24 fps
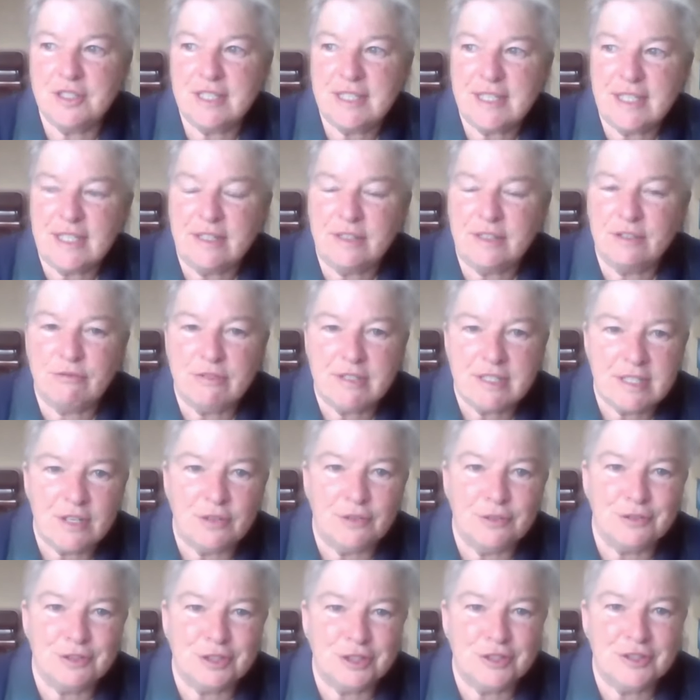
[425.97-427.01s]
to see the
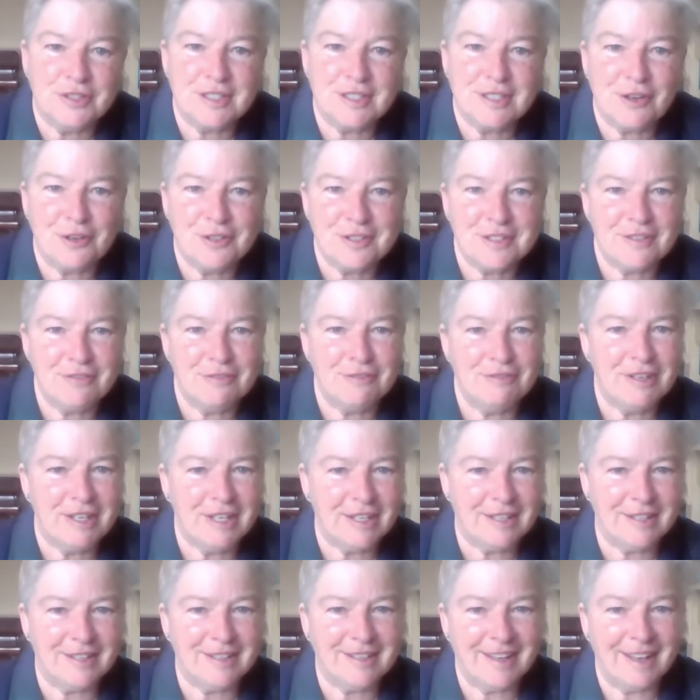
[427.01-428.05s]
results, you start to
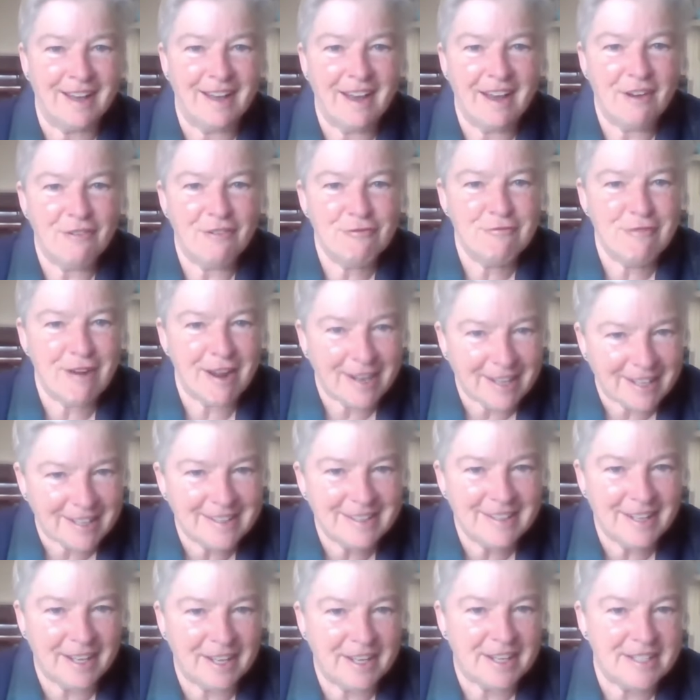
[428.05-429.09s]
really
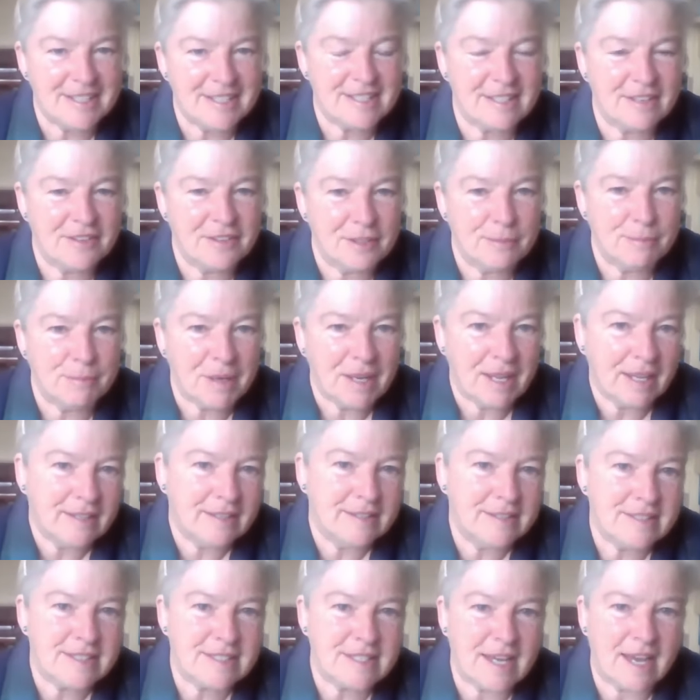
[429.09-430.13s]
recognize that the
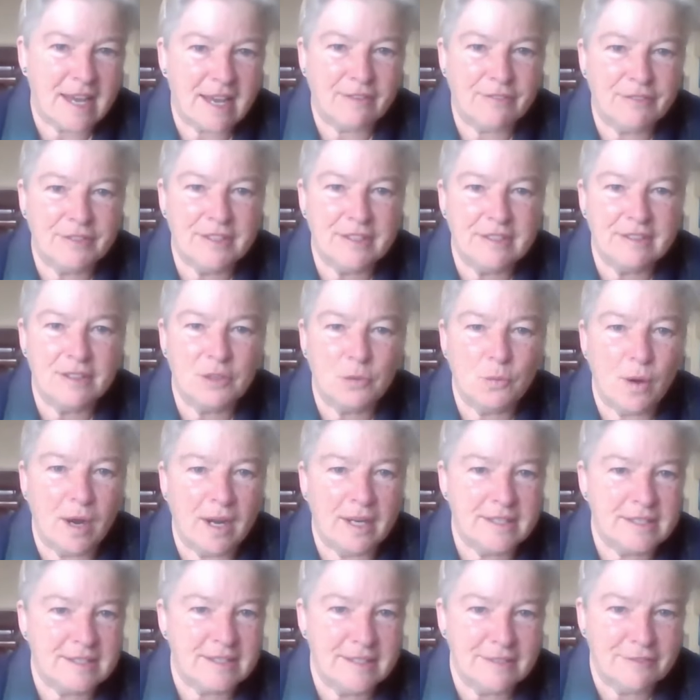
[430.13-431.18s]
planets are having
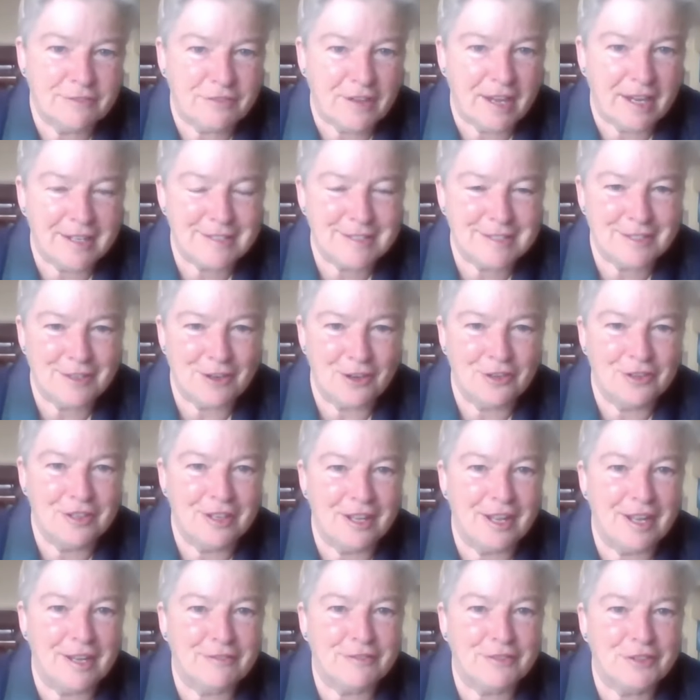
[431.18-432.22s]
quite an effect on
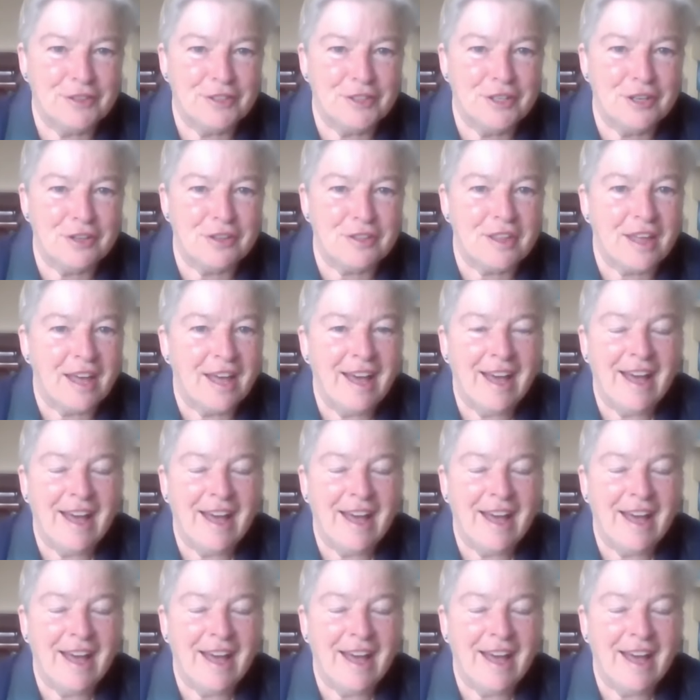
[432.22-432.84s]
life on Earth.